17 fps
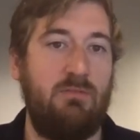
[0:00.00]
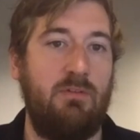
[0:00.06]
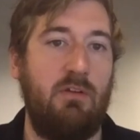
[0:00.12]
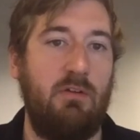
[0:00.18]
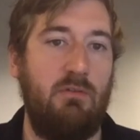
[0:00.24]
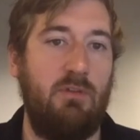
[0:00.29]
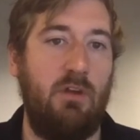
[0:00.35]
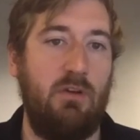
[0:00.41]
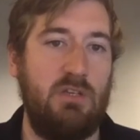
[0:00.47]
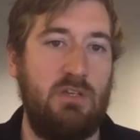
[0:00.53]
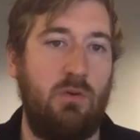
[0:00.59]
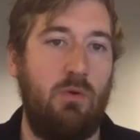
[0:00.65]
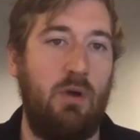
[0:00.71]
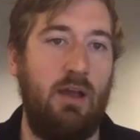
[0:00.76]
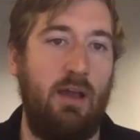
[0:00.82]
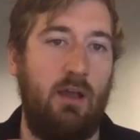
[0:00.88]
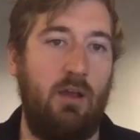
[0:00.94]
There is
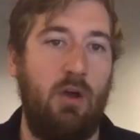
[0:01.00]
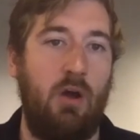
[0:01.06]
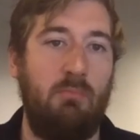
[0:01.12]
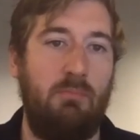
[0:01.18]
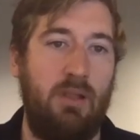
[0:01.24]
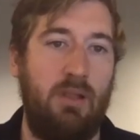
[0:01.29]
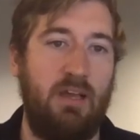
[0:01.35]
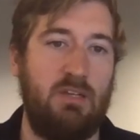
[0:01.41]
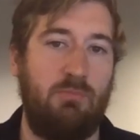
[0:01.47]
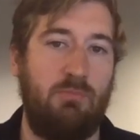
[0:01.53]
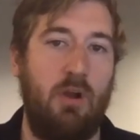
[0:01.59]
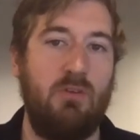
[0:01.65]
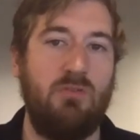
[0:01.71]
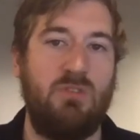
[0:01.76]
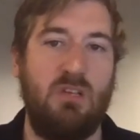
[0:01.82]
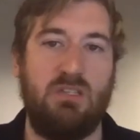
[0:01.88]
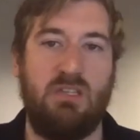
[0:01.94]
quite a complex
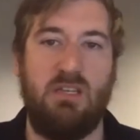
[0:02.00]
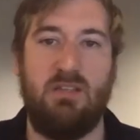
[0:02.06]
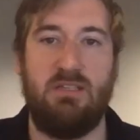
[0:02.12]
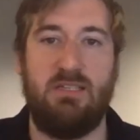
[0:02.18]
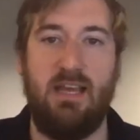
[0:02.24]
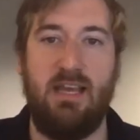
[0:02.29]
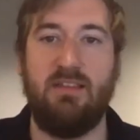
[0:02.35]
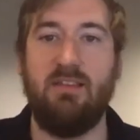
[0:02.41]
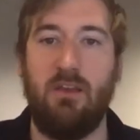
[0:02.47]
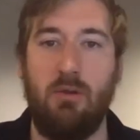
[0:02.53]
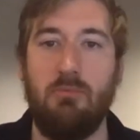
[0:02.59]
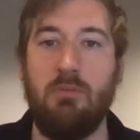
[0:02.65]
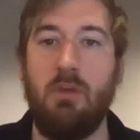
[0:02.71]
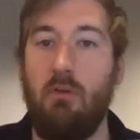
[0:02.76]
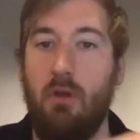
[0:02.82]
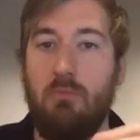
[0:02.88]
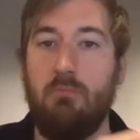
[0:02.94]
process in setting up
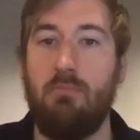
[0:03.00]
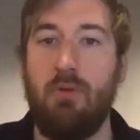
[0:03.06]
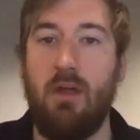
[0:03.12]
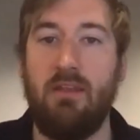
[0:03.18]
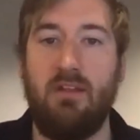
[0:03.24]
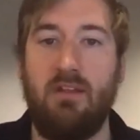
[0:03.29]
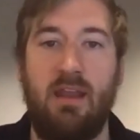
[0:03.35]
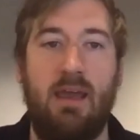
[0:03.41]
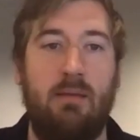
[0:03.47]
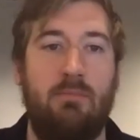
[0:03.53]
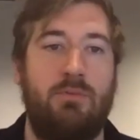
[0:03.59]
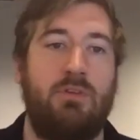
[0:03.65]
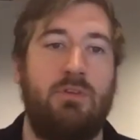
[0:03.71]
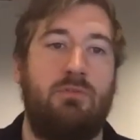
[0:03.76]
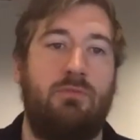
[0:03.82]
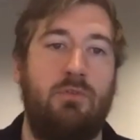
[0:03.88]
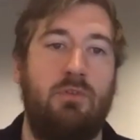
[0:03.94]
your own branded app,
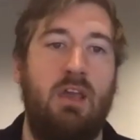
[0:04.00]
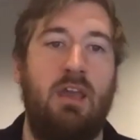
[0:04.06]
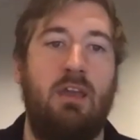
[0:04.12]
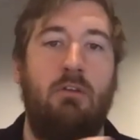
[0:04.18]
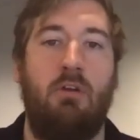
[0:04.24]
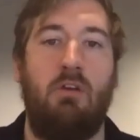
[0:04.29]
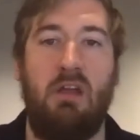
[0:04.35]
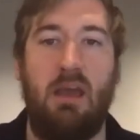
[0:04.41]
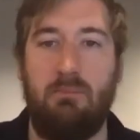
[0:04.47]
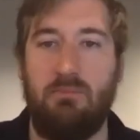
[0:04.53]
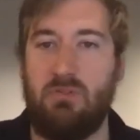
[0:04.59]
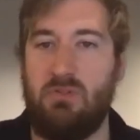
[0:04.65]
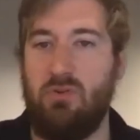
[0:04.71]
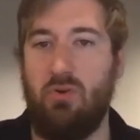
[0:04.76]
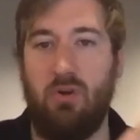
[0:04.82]
just through getting your own app store